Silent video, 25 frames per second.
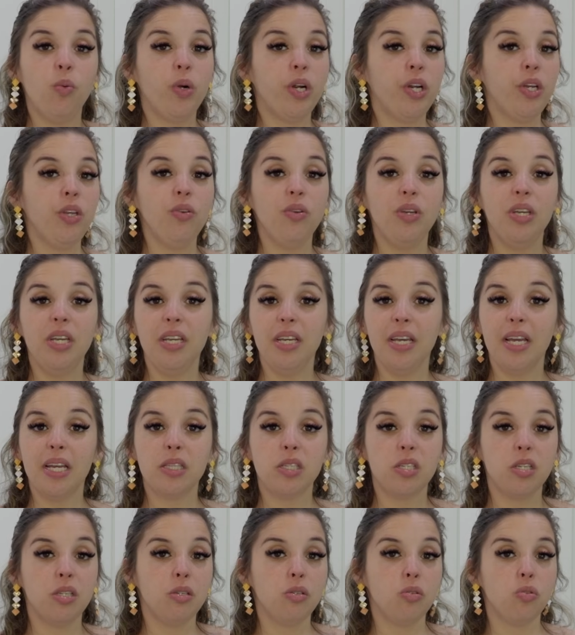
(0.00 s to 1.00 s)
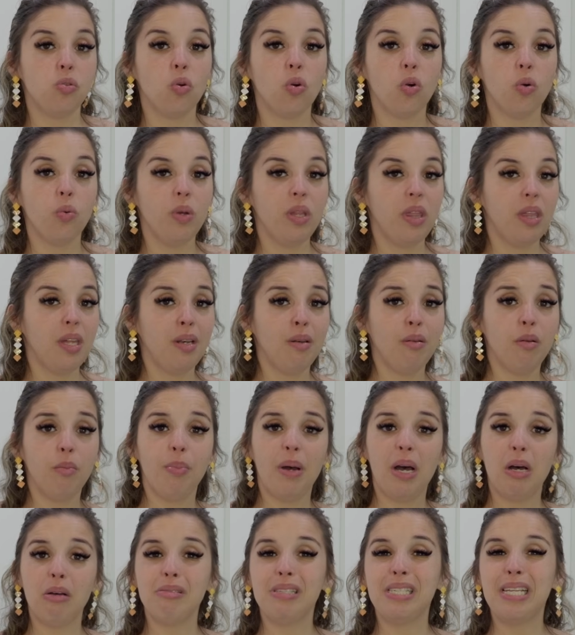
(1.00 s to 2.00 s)
where you can get to the store within
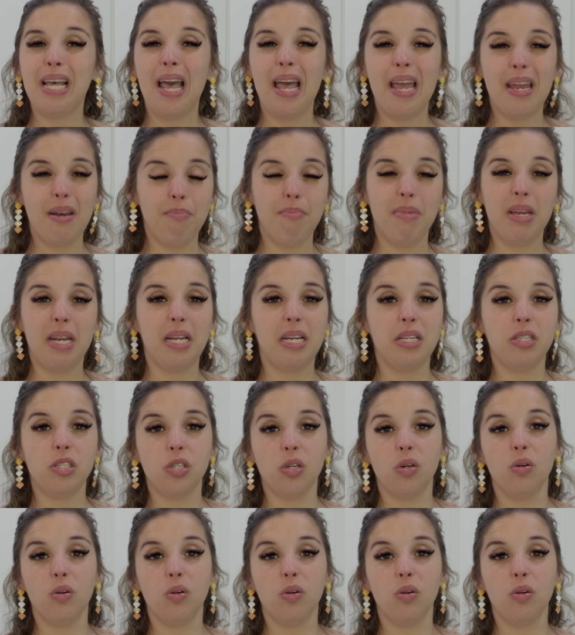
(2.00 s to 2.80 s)
about 10 minutes.